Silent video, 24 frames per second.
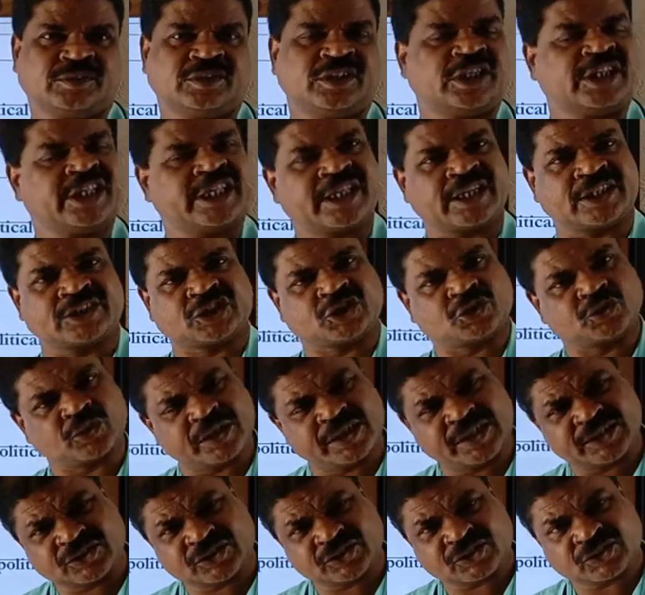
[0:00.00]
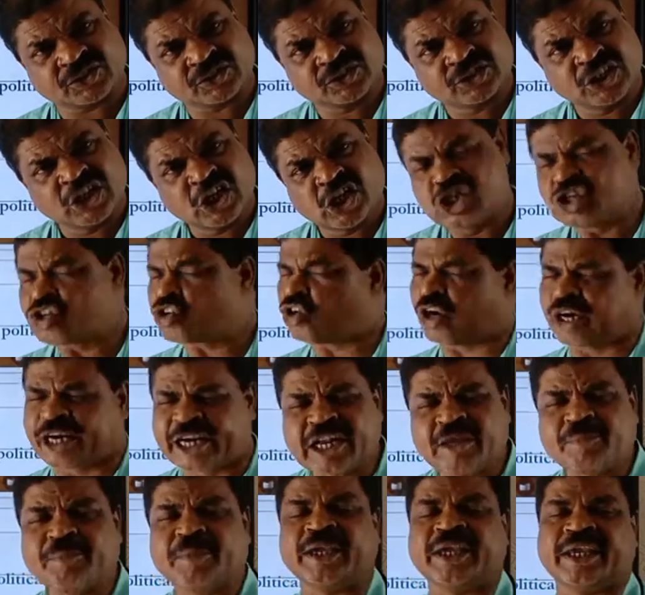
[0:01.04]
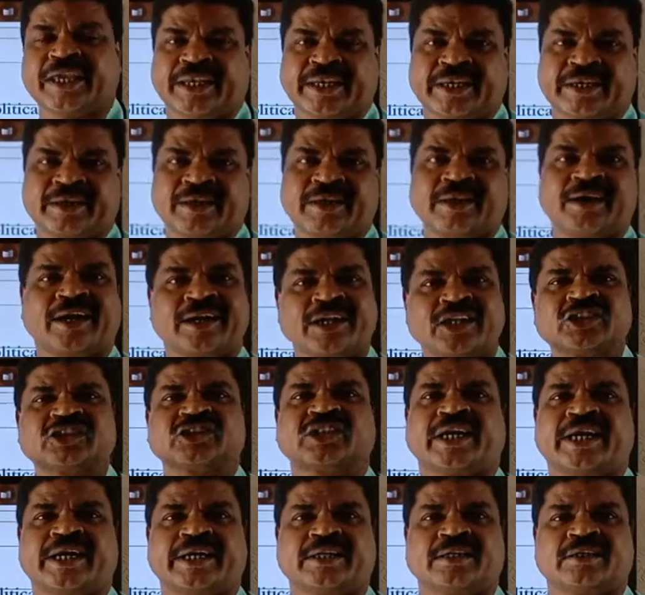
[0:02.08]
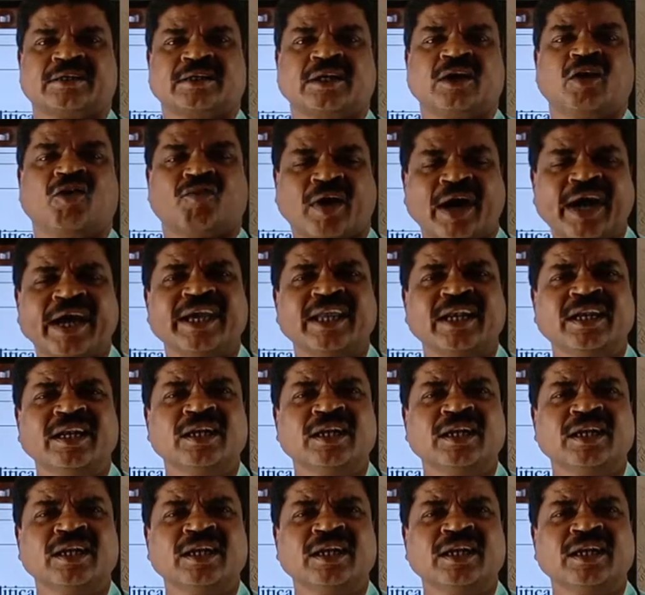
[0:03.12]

Dear students, you are already being understand why